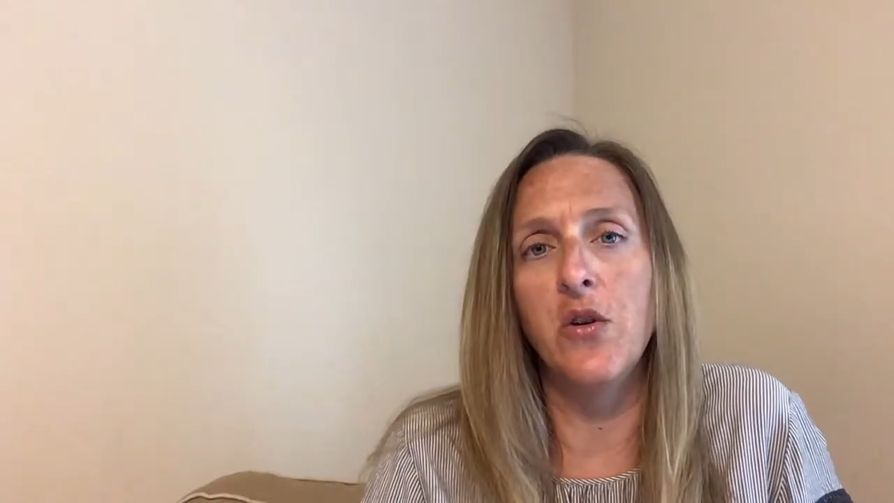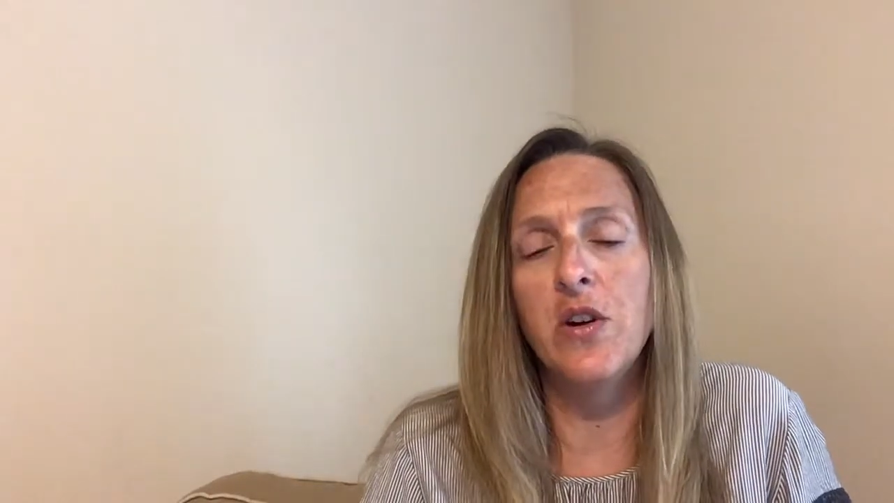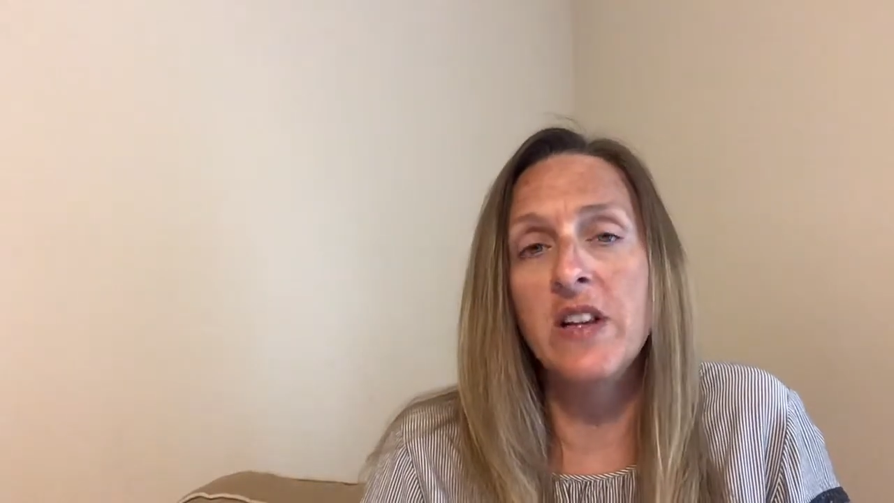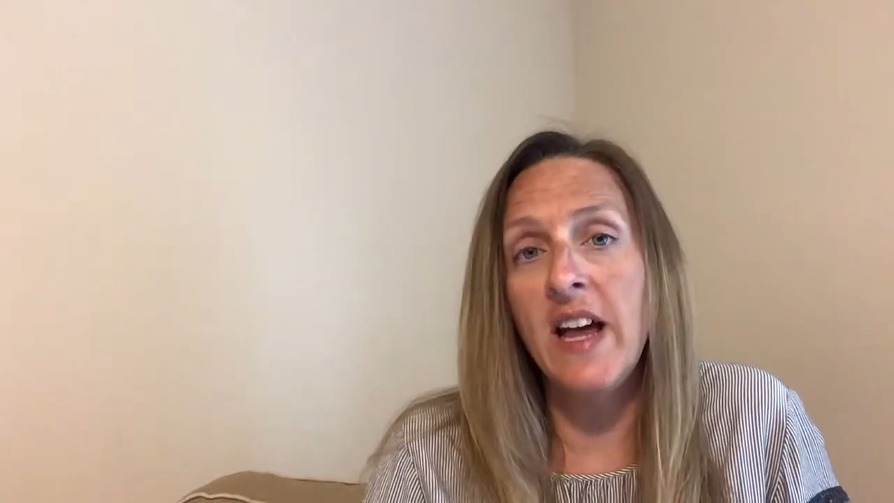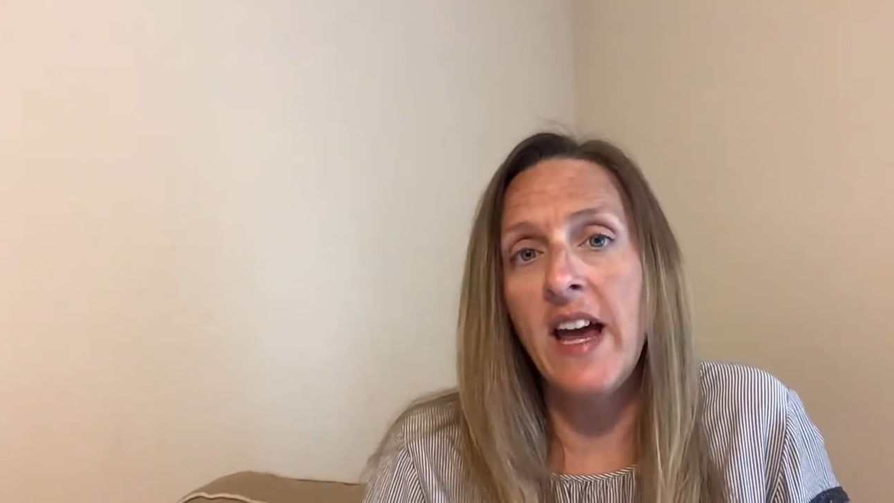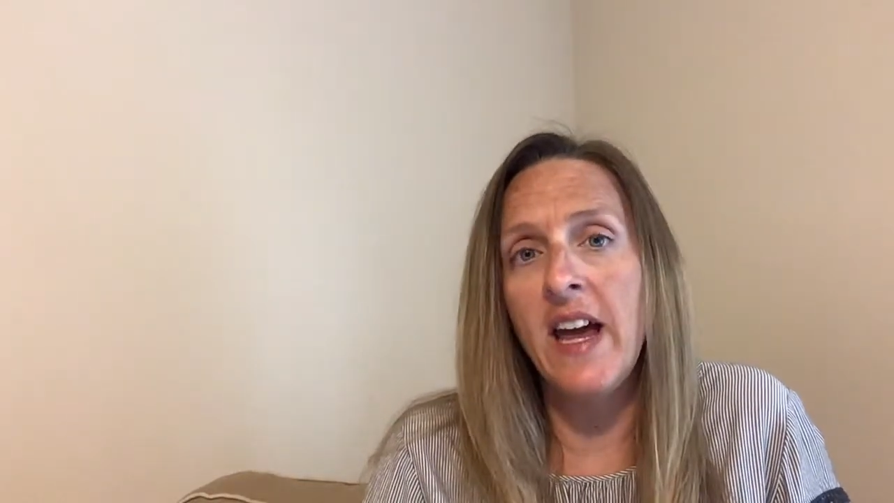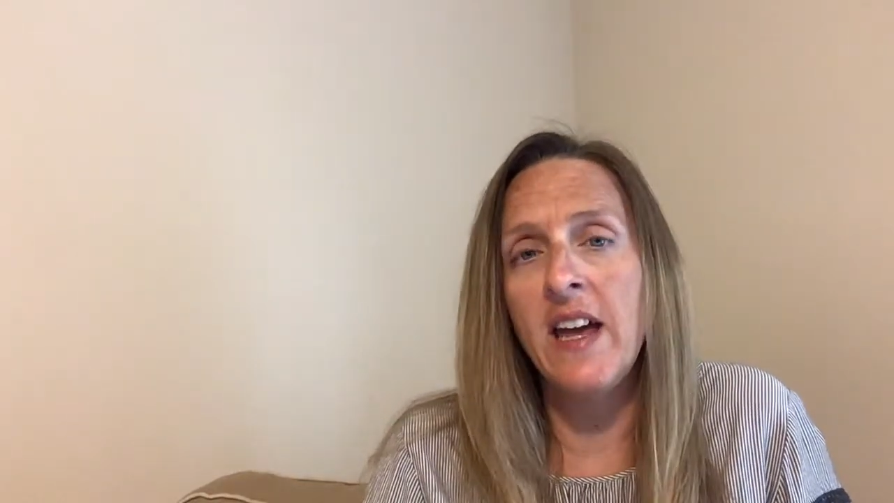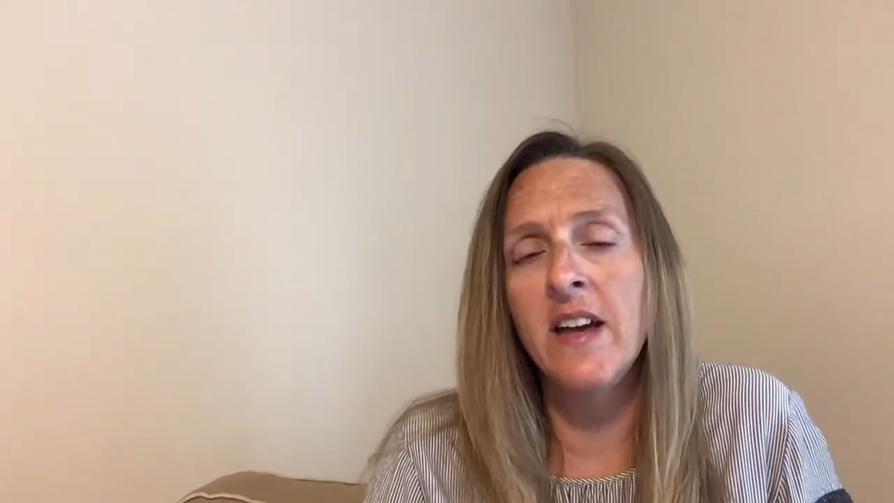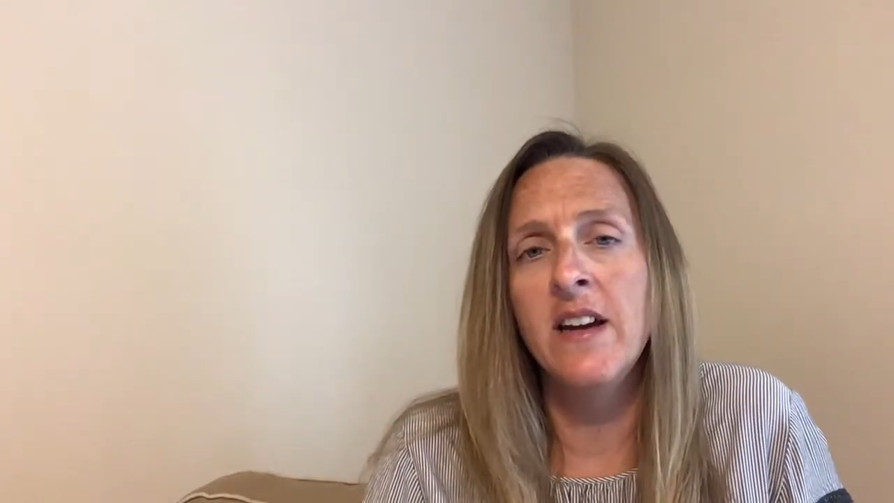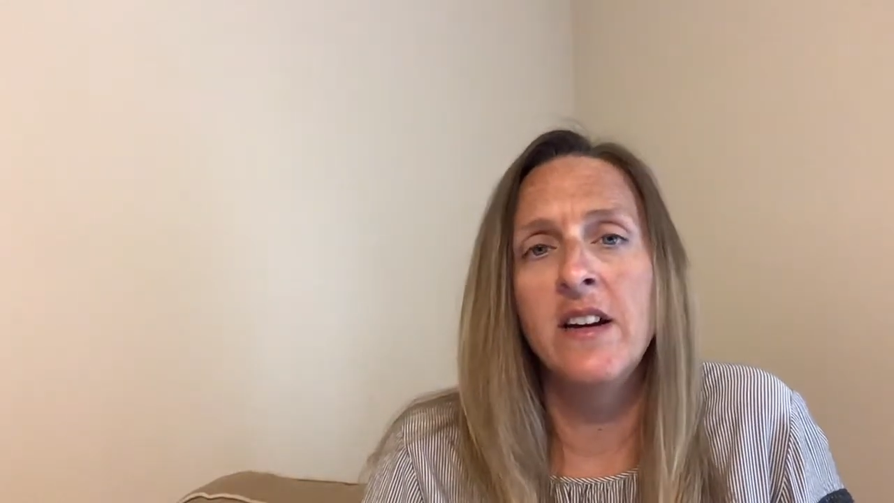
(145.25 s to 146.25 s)

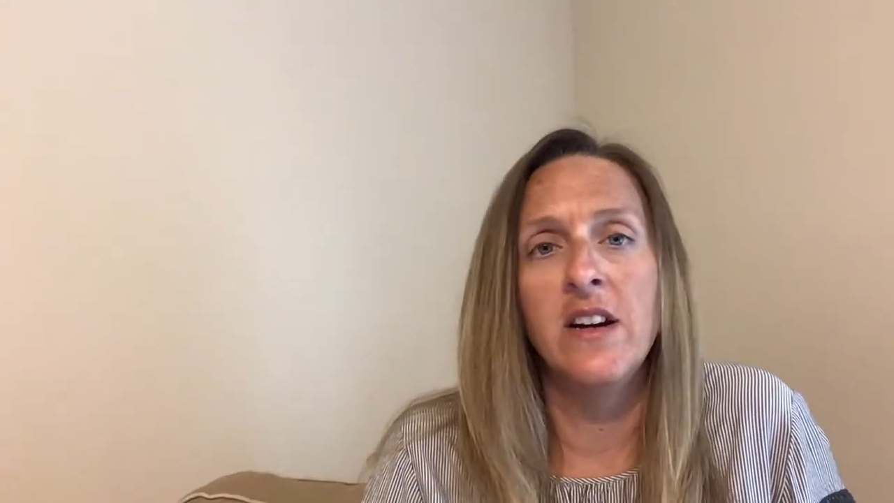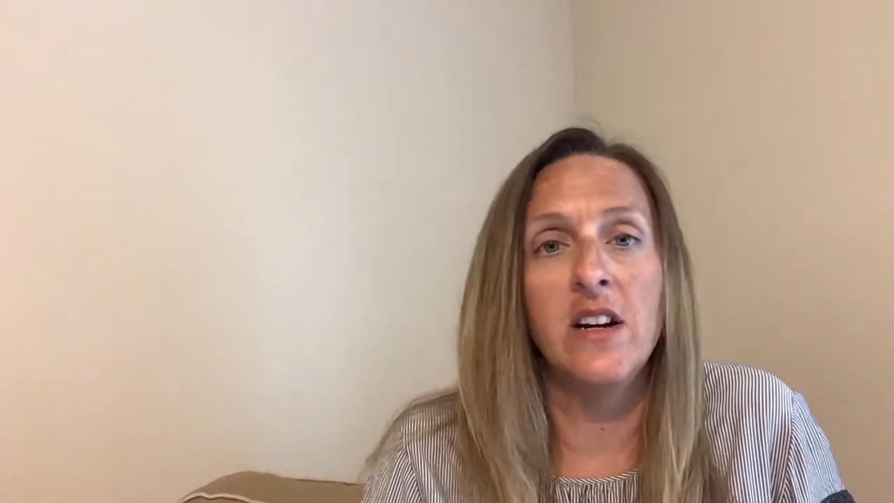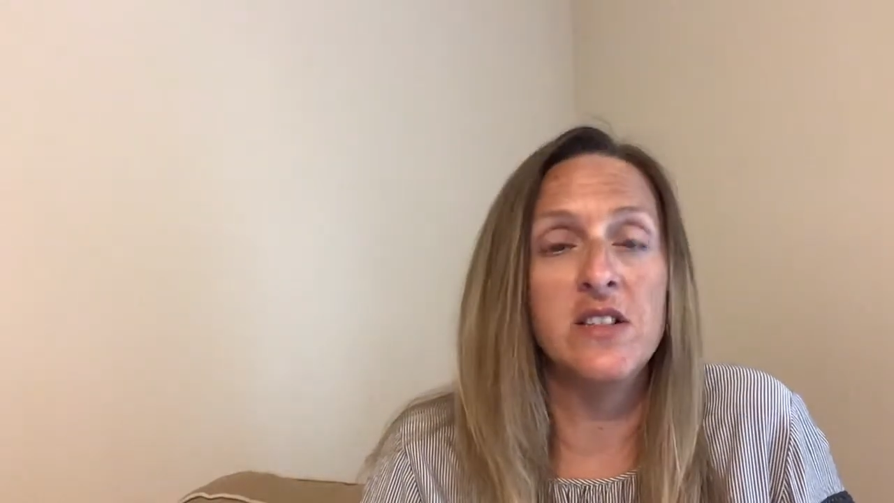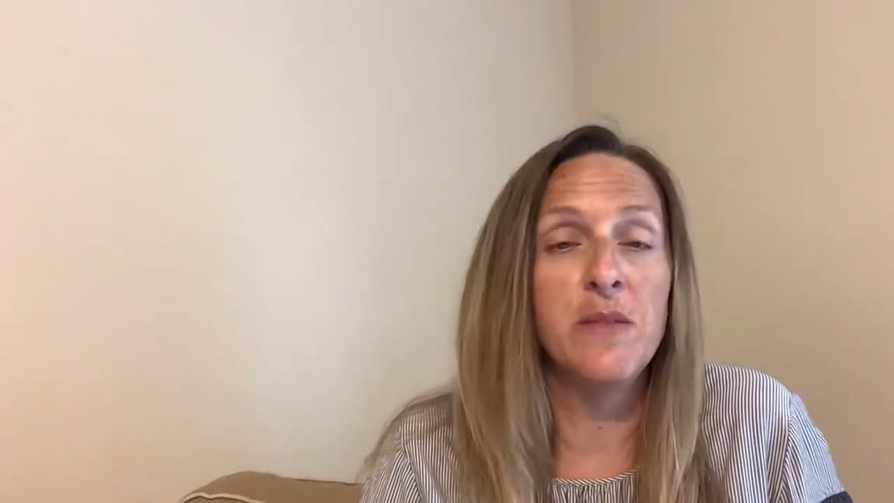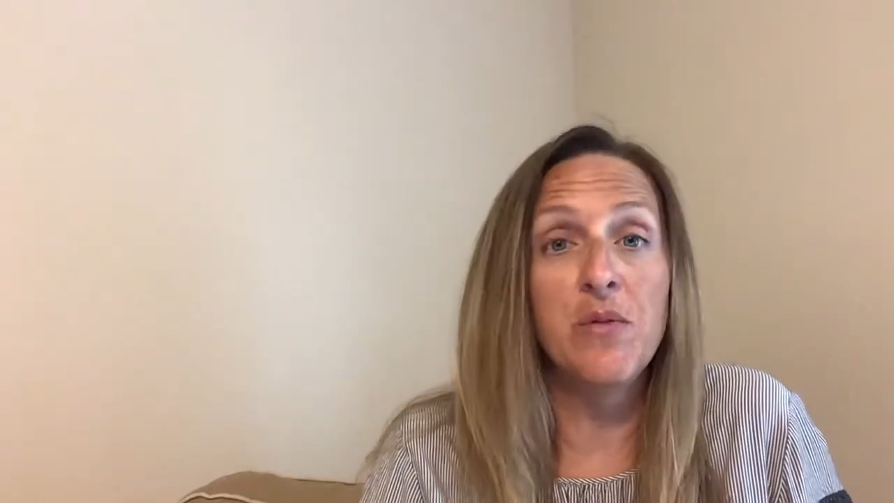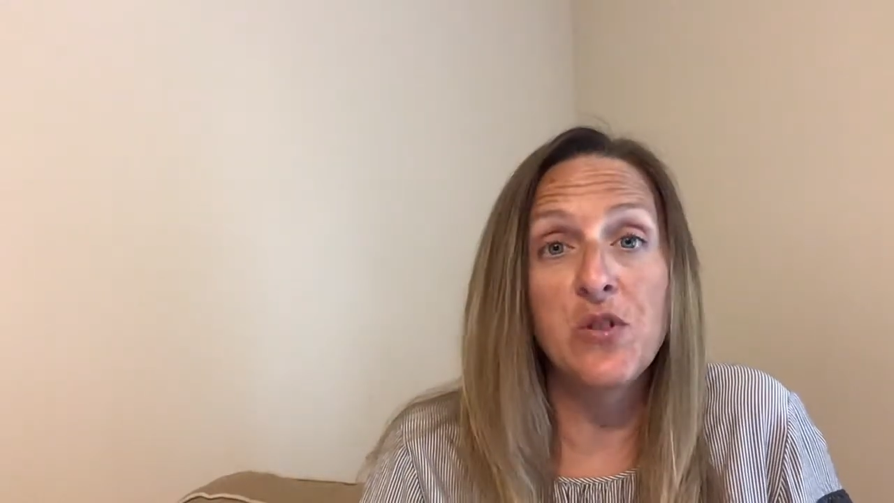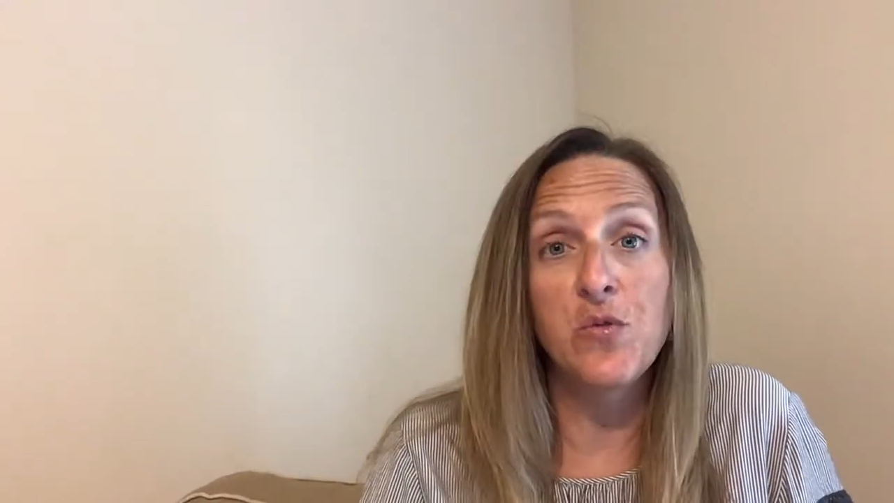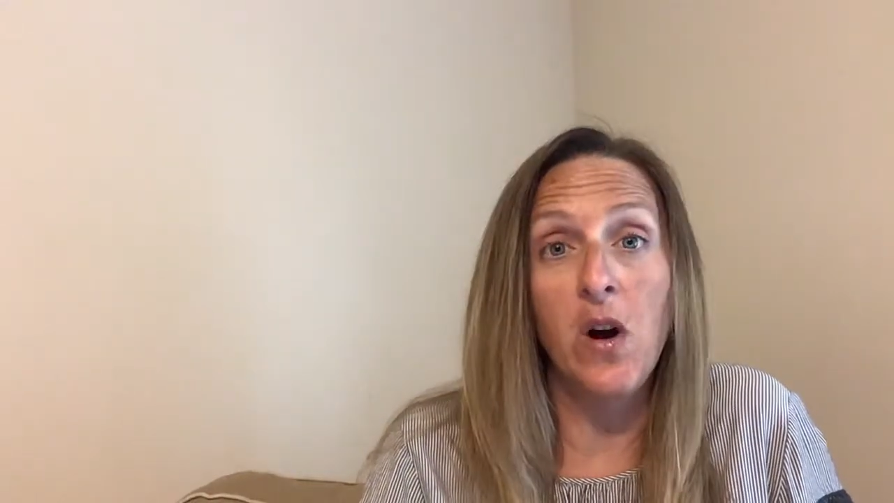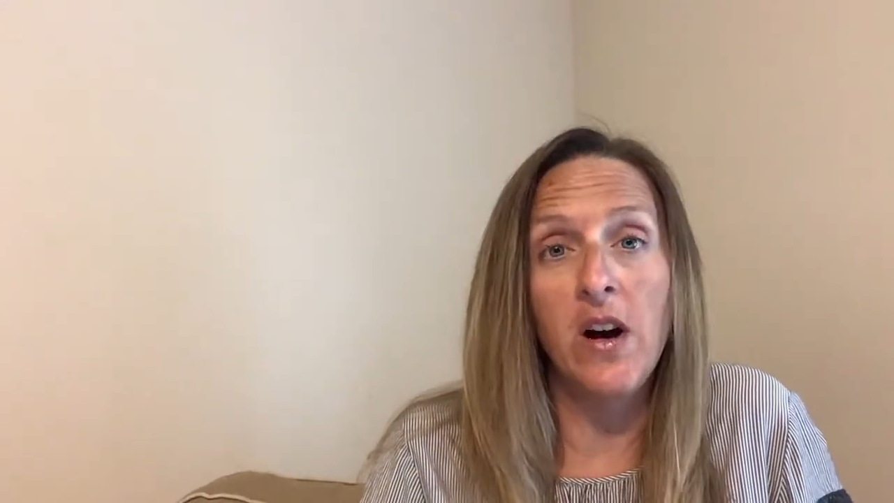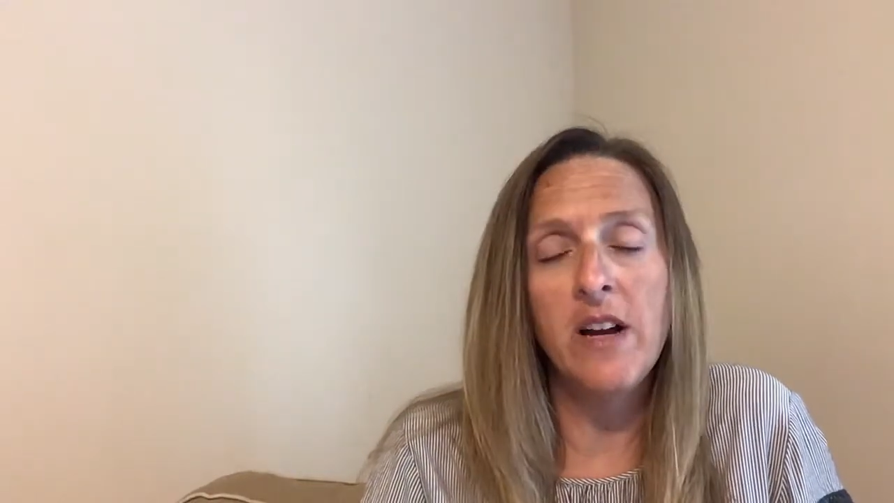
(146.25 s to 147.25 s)
clay, a simple
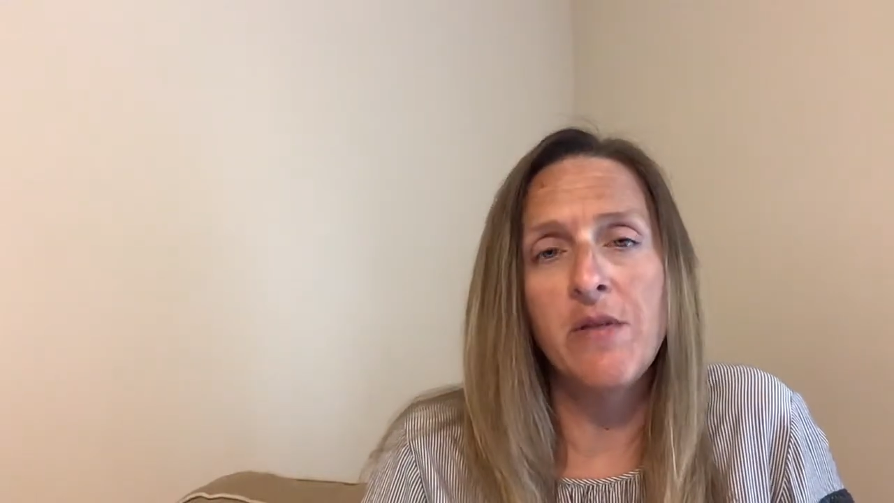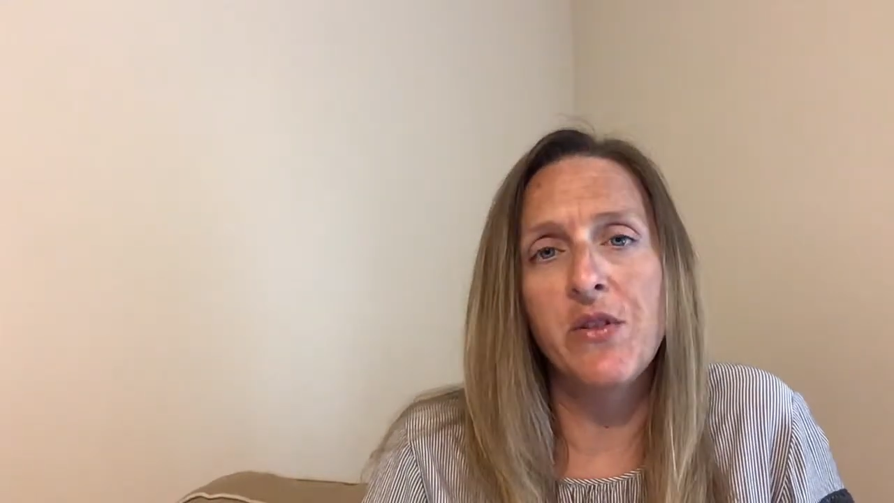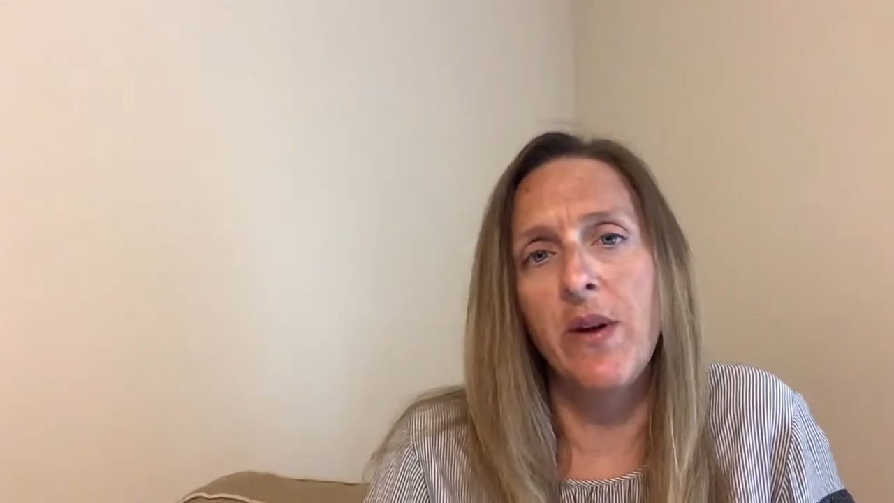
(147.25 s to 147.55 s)
drawing with